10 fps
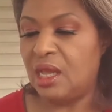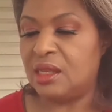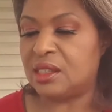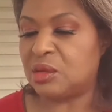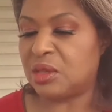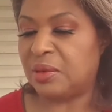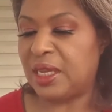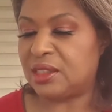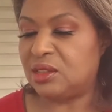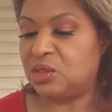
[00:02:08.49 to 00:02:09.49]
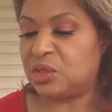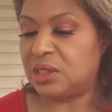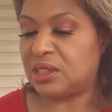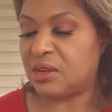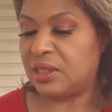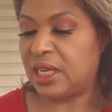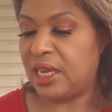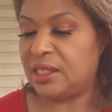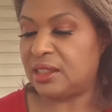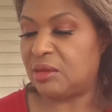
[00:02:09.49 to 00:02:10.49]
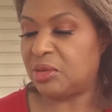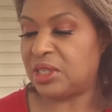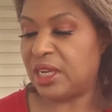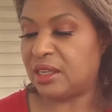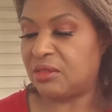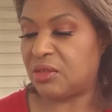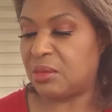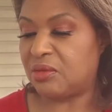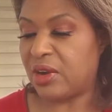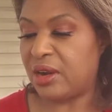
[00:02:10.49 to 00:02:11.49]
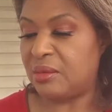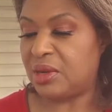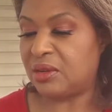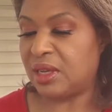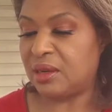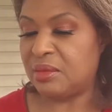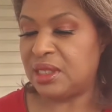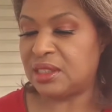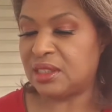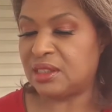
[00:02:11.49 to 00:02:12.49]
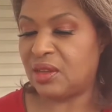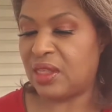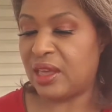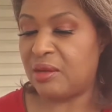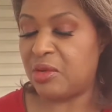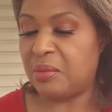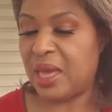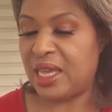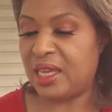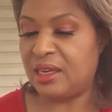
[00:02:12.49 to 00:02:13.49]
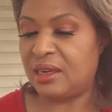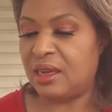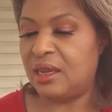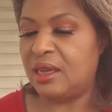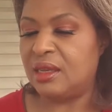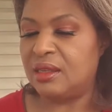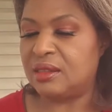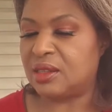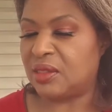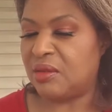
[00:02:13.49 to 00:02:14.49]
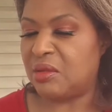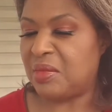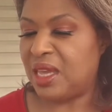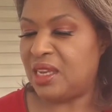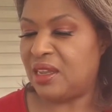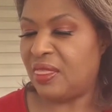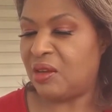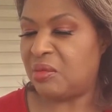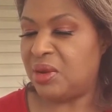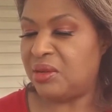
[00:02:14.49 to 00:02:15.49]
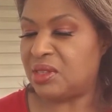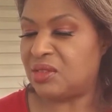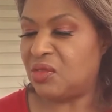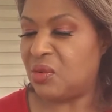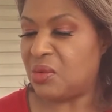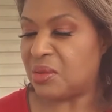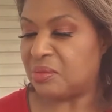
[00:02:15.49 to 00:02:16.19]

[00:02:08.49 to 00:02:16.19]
This is where the plant's nutrients are encased and protected from environmental elements so they remain in their purest form.